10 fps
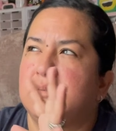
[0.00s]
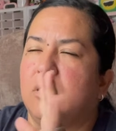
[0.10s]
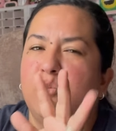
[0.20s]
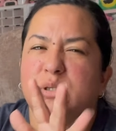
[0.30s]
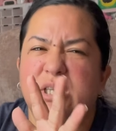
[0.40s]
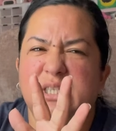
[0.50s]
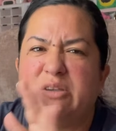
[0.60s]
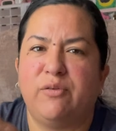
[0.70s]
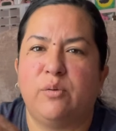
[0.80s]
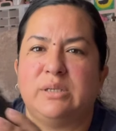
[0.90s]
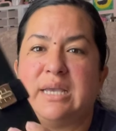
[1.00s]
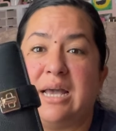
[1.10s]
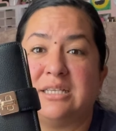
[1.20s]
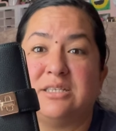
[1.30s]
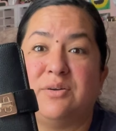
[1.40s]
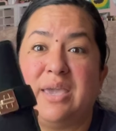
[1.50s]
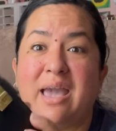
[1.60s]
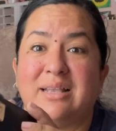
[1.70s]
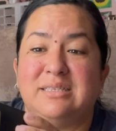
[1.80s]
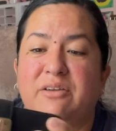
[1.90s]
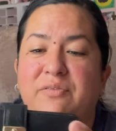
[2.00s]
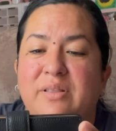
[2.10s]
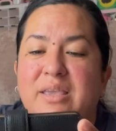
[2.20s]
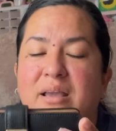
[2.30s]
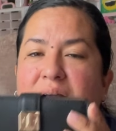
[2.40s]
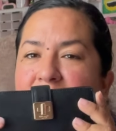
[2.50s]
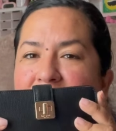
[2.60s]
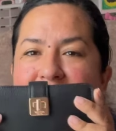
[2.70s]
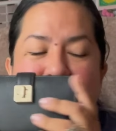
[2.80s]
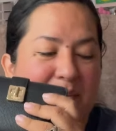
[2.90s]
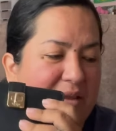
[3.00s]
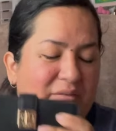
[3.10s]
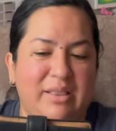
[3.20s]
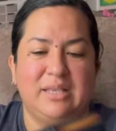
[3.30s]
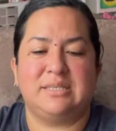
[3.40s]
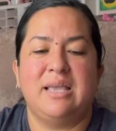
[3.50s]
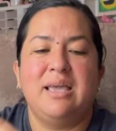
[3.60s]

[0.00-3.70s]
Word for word: Almost $64 with tax. So yeah, definitely. Oh, I'm loving this.